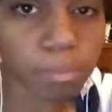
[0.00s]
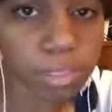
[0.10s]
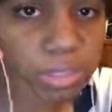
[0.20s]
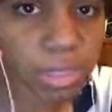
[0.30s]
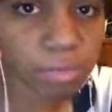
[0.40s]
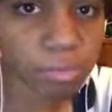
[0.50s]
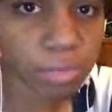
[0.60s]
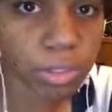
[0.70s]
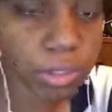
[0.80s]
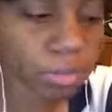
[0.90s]
Be safe
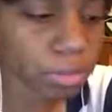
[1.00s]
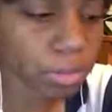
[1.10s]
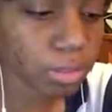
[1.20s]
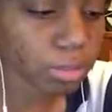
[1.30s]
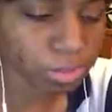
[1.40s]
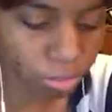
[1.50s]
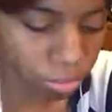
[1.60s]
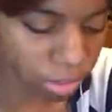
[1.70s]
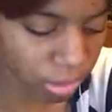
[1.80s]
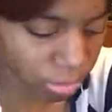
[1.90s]
when you
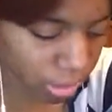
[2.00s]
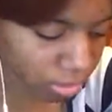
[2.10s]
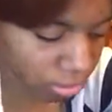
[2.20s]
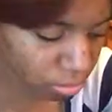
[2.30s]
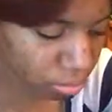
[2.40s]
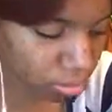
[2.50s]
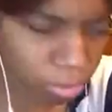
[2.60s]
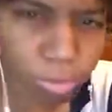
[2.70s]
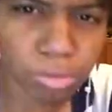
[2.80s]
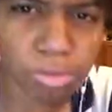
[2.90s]
do these tattoos.
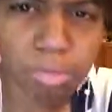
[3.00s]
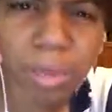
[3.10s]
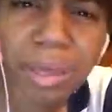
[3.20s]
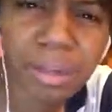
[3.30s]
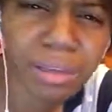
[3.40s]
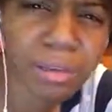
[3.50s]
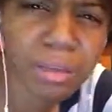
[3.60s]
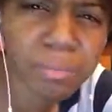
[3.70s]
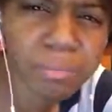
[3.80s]
Don't use pen ink.